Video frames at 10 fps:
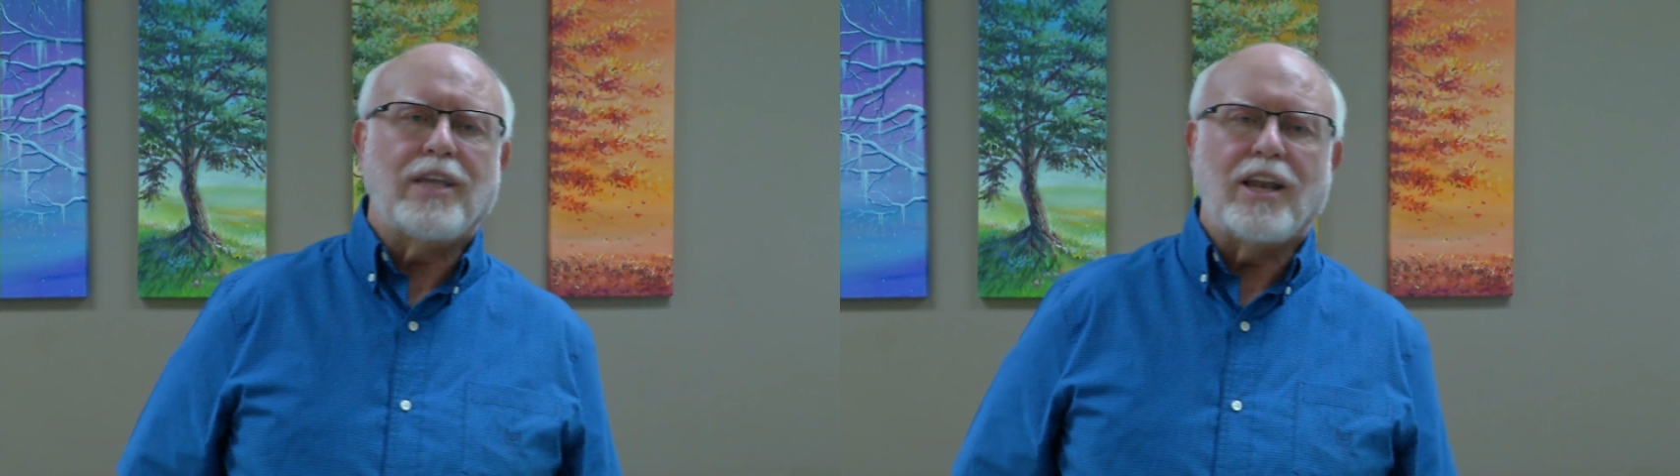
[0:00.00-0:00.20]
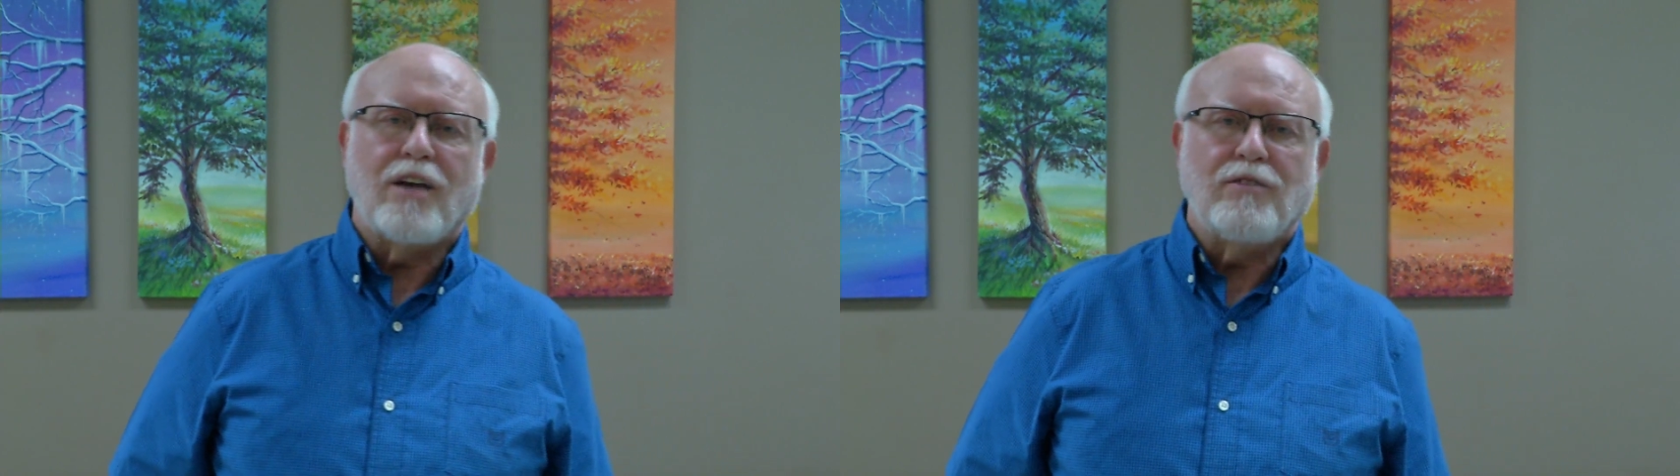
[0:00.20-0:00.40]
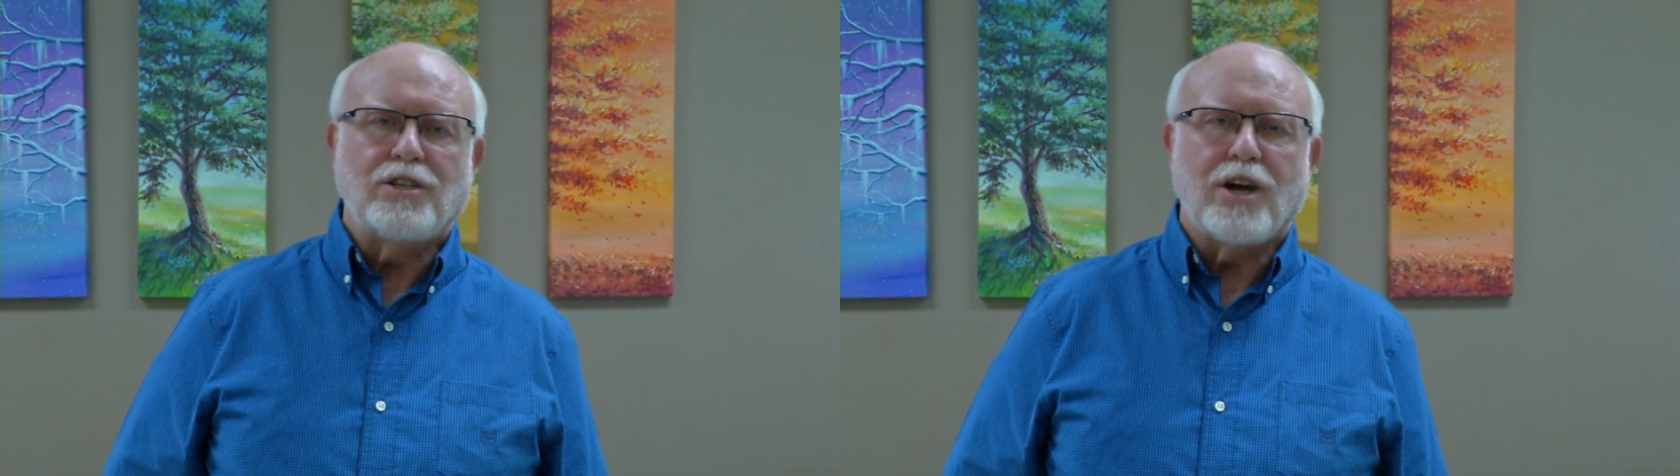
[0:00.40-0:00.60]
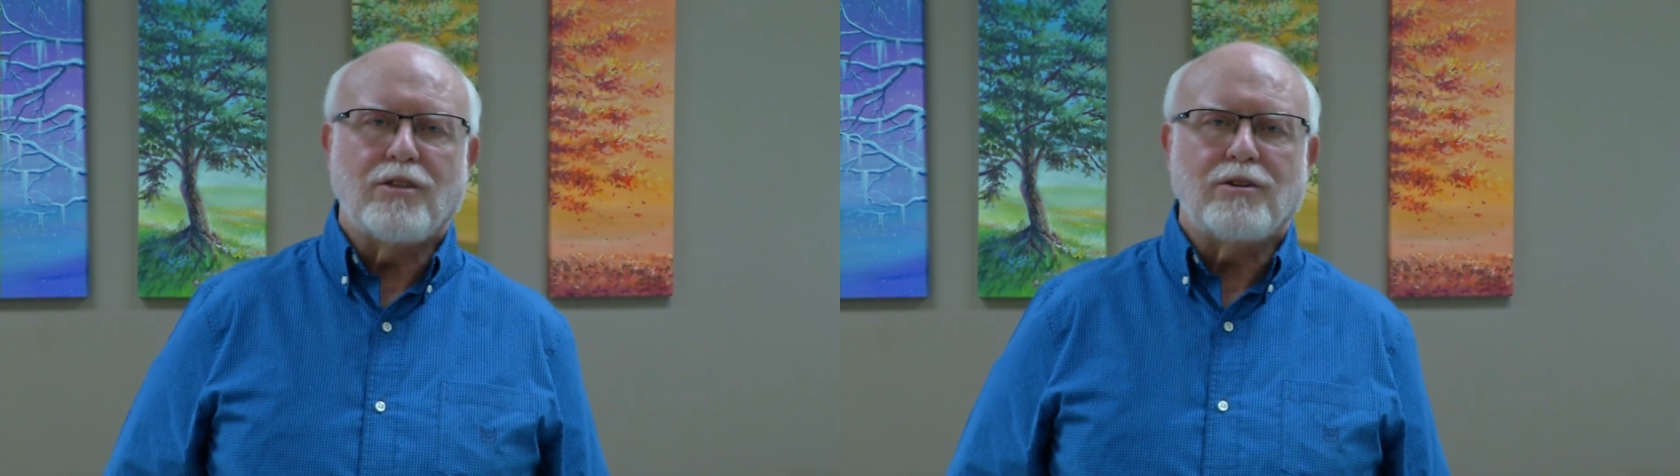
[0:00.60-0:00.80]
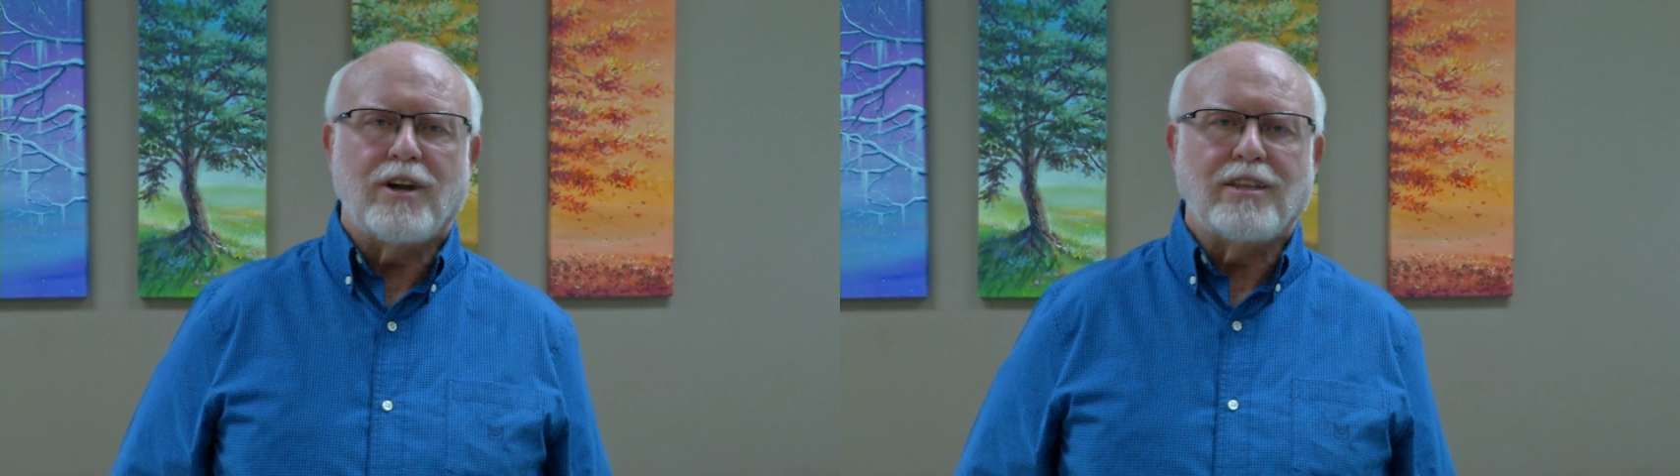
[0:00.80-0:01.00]
they love each
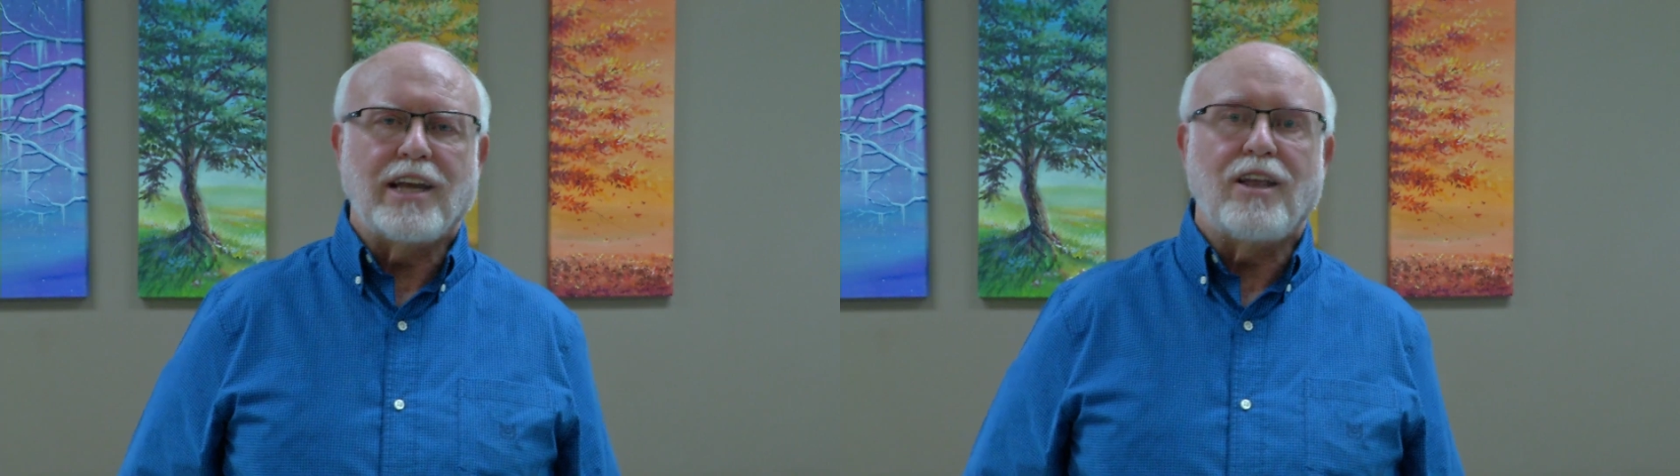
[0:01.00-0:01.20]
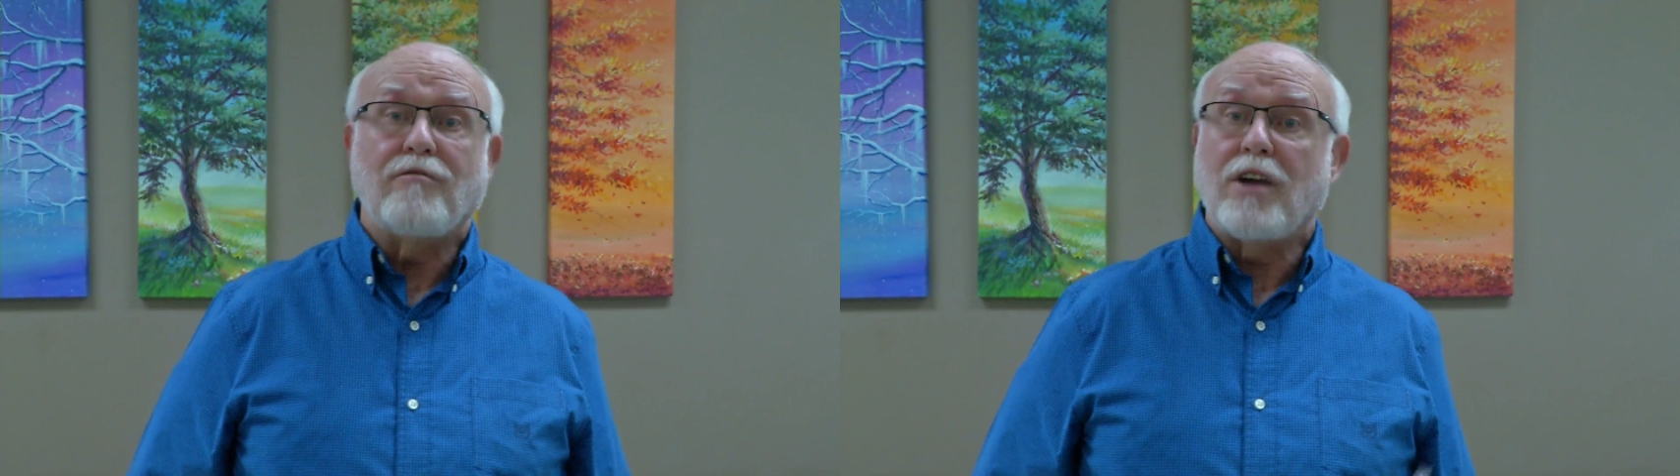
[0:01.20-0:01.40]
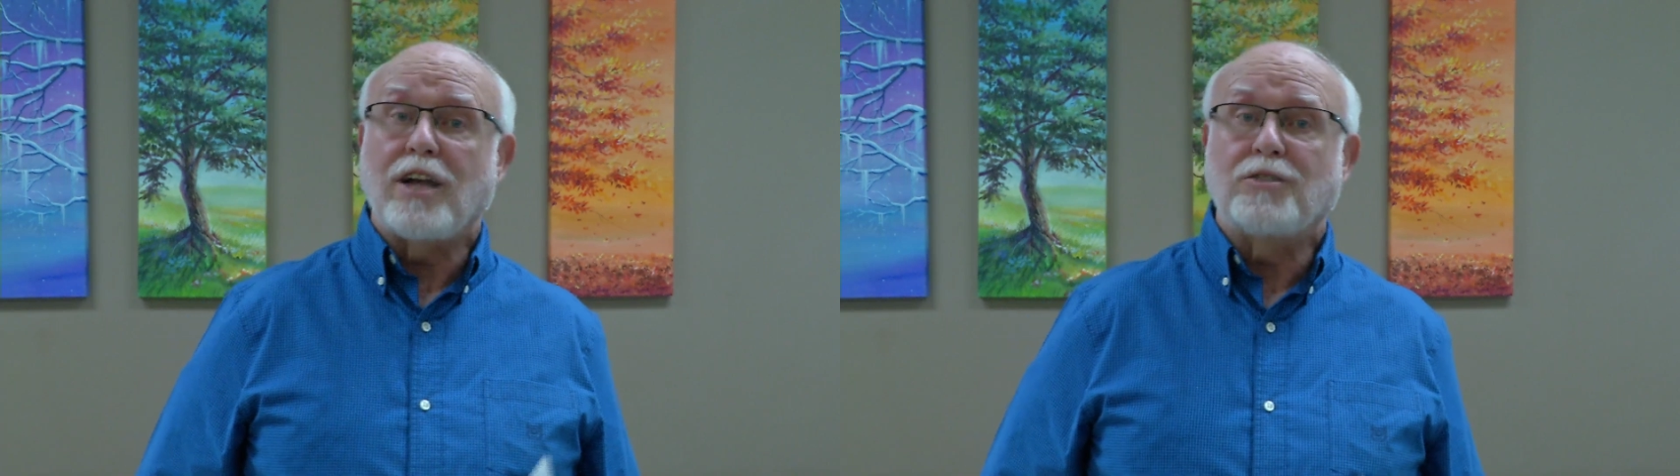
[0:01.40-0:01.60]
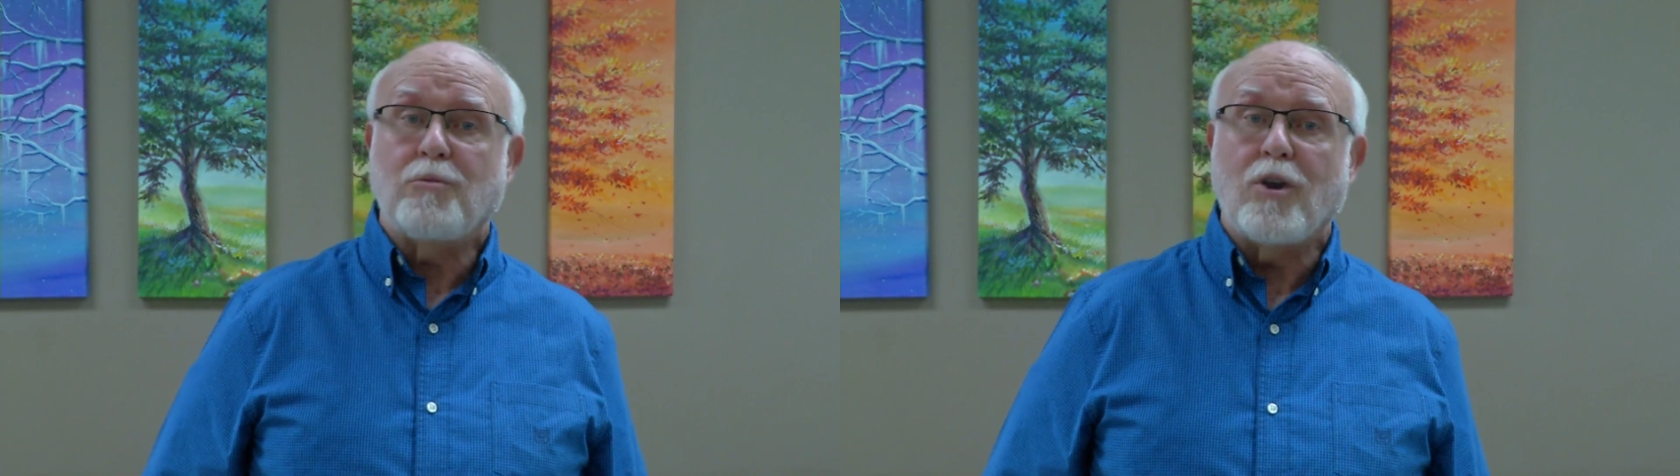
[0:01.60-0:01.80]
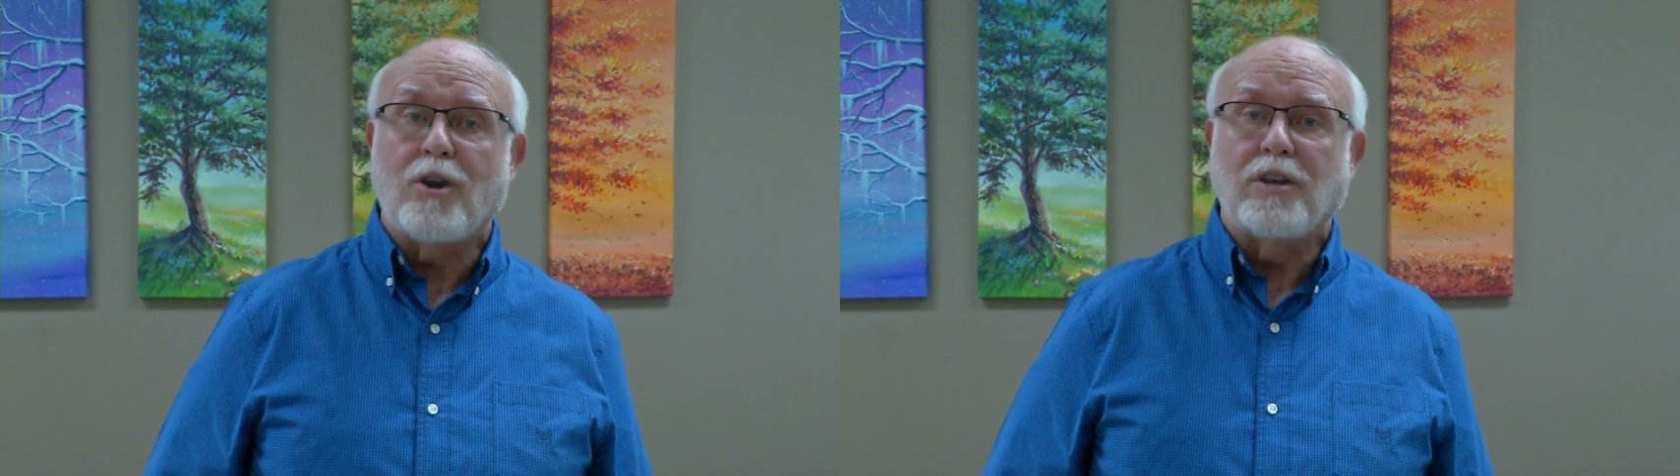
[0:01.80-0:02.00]
other, and they love God's
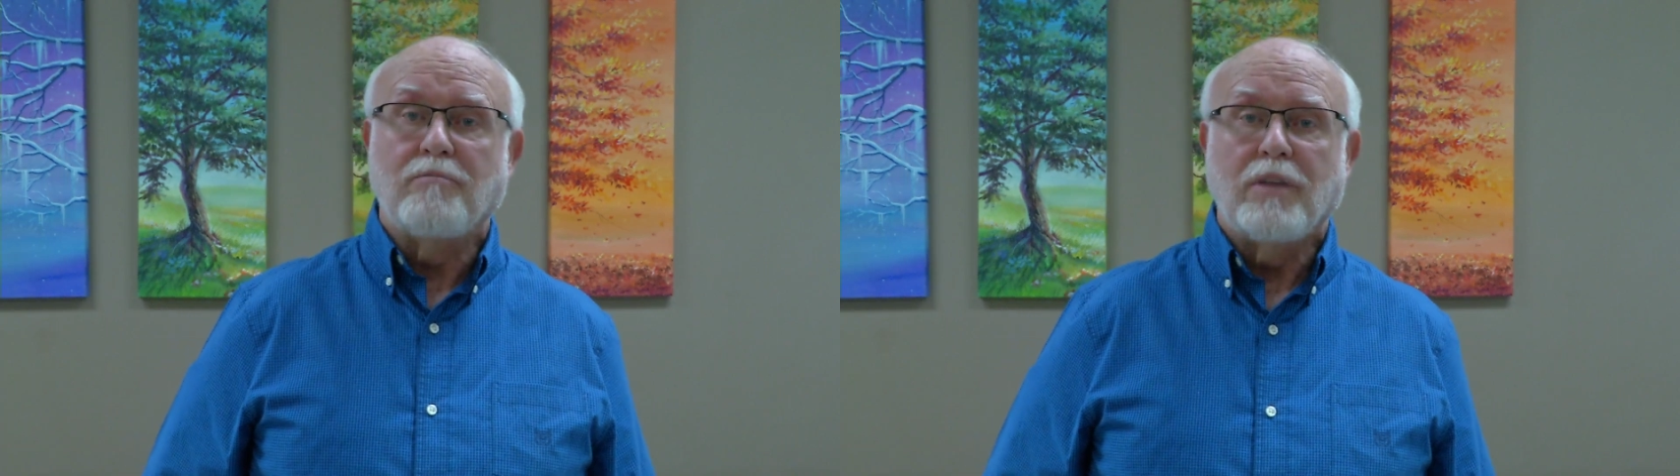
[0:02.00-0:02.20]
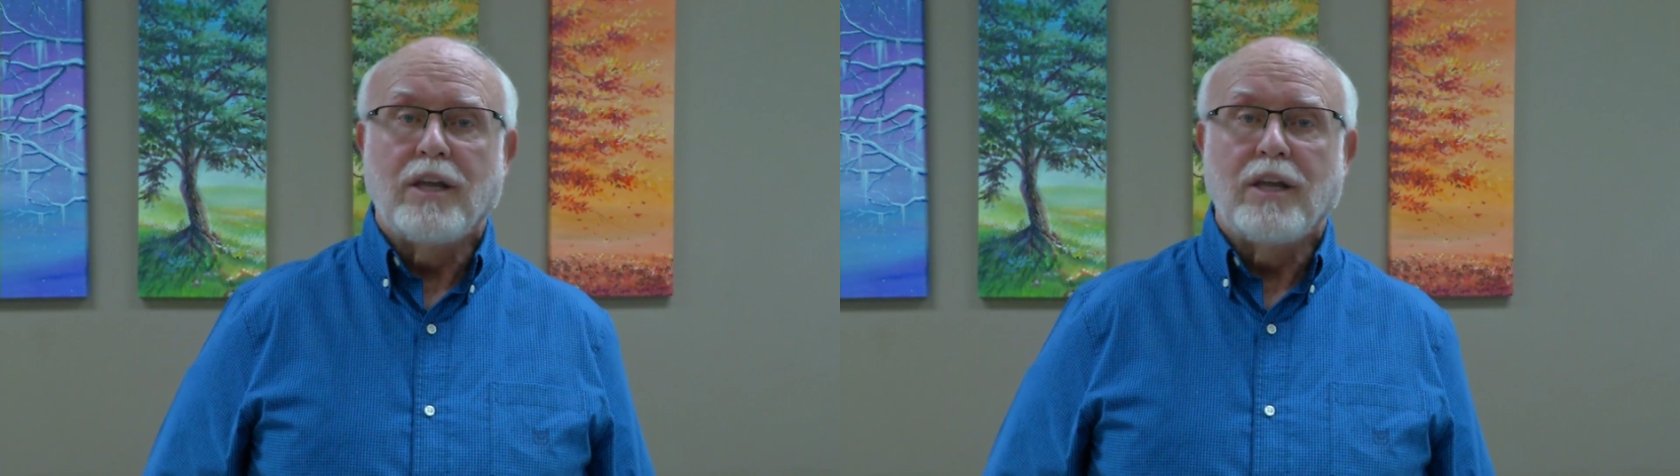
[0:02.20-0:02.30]
Word.